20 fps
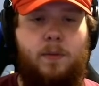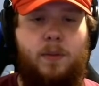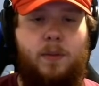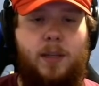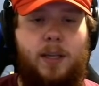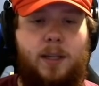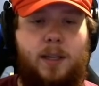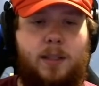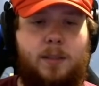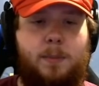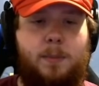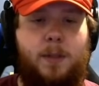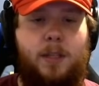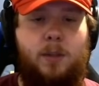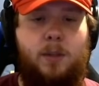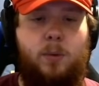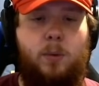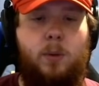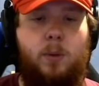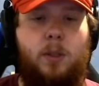Yeah, it's
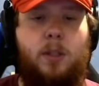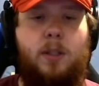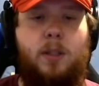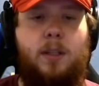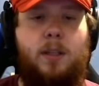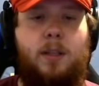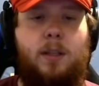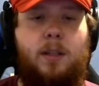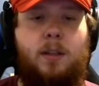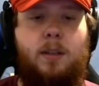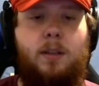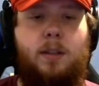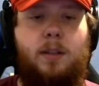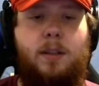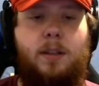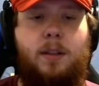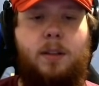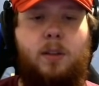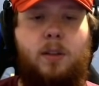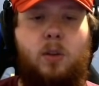pretty cool.
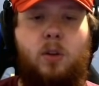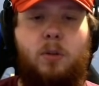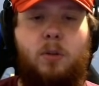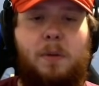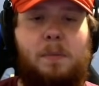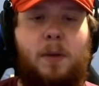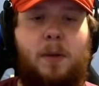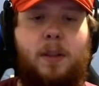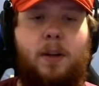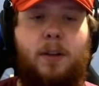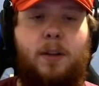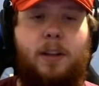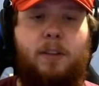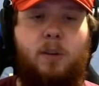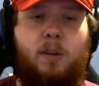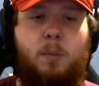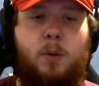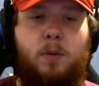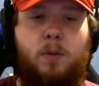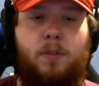You remember, though, they
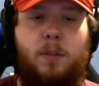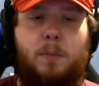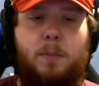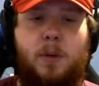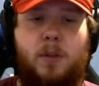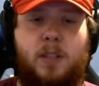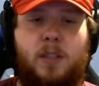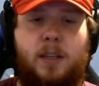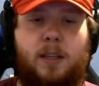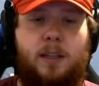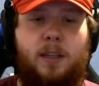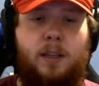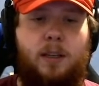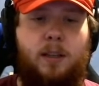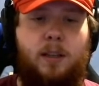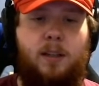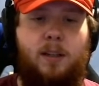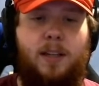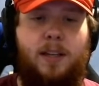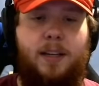removed the music
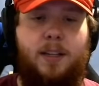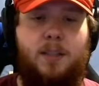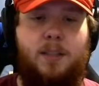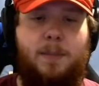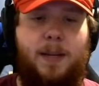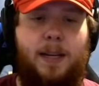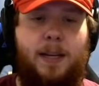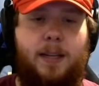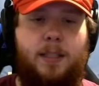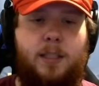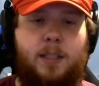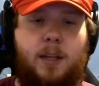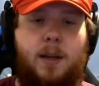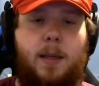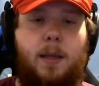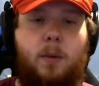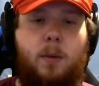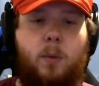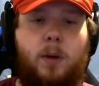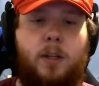in the latest patch.
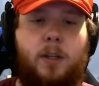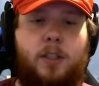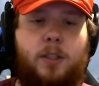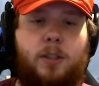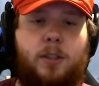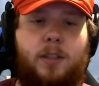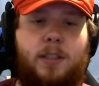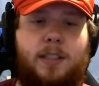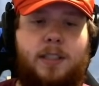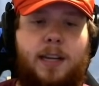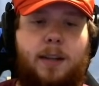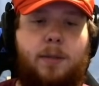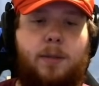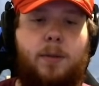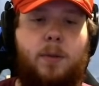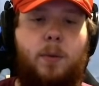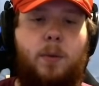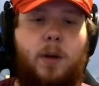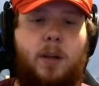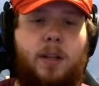We're going to shoot this guy
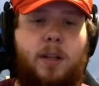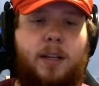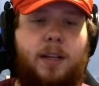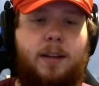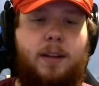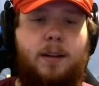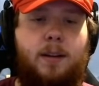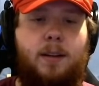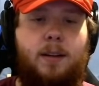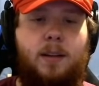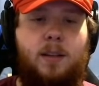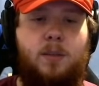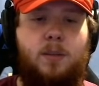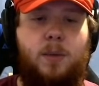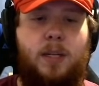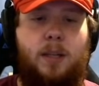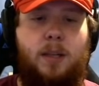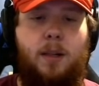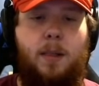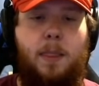through the wall again as
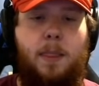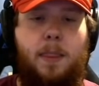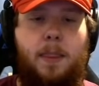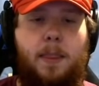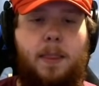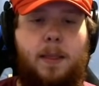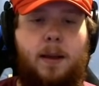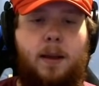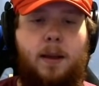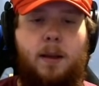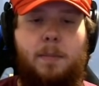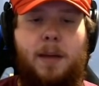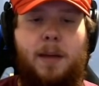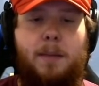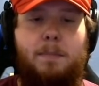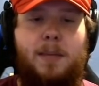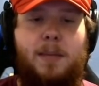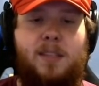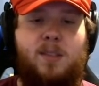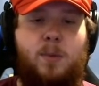well. I
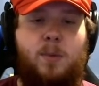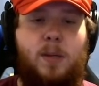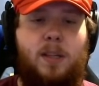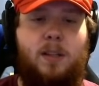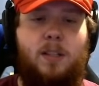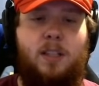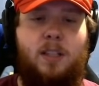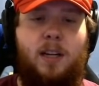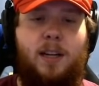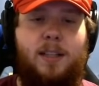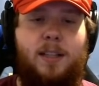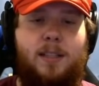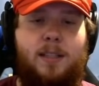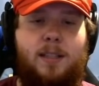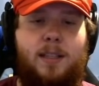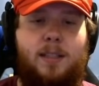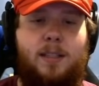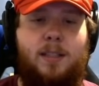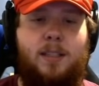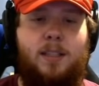missed one of those shots.
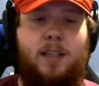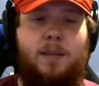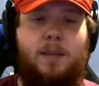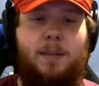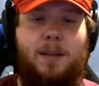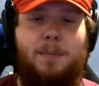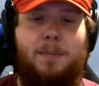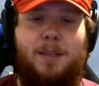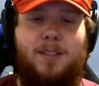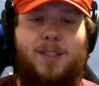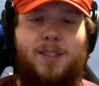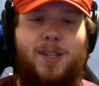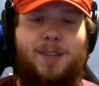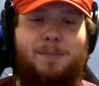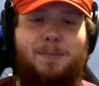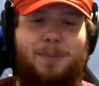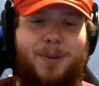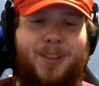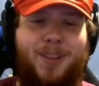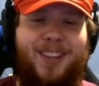That's a shame. I missed
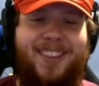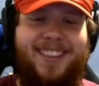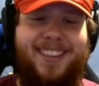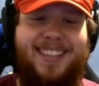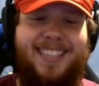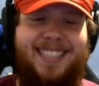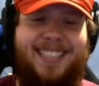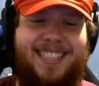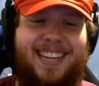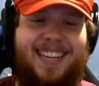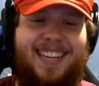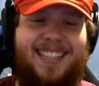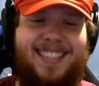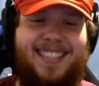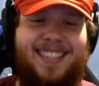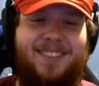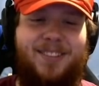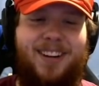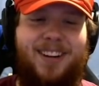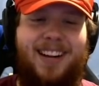both of the shots
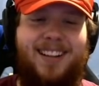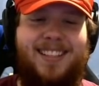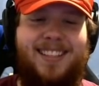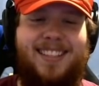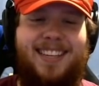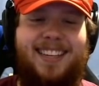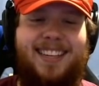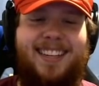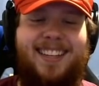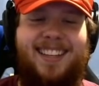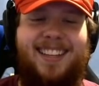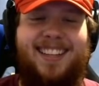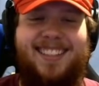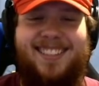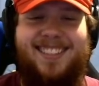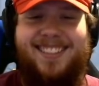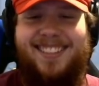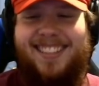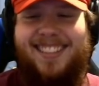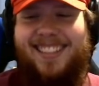that were outside.
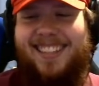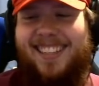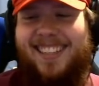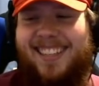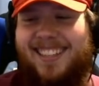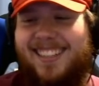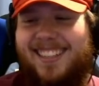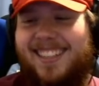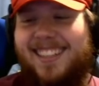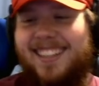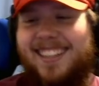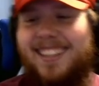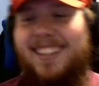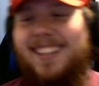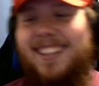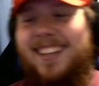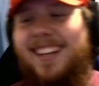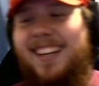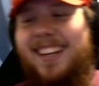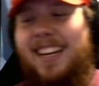That's okay.
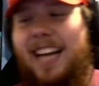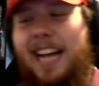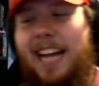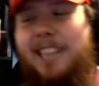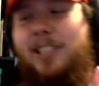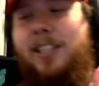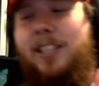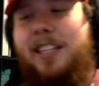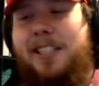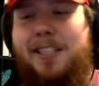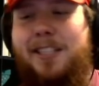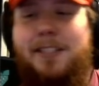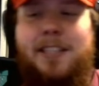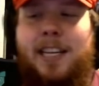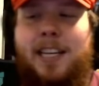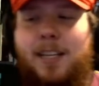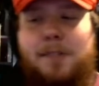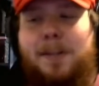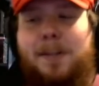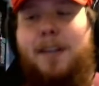Actually, it just
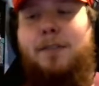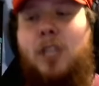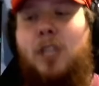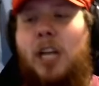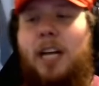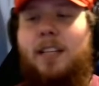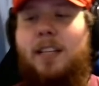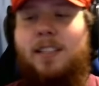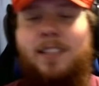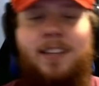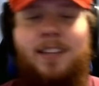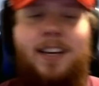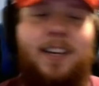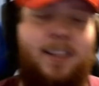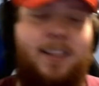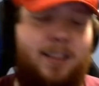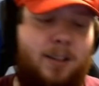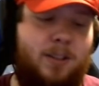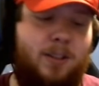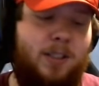takes 5 shots. I
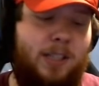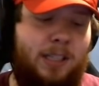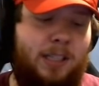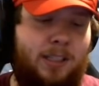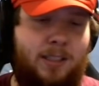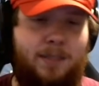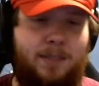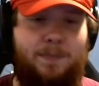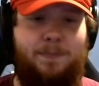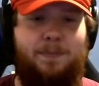hit those all.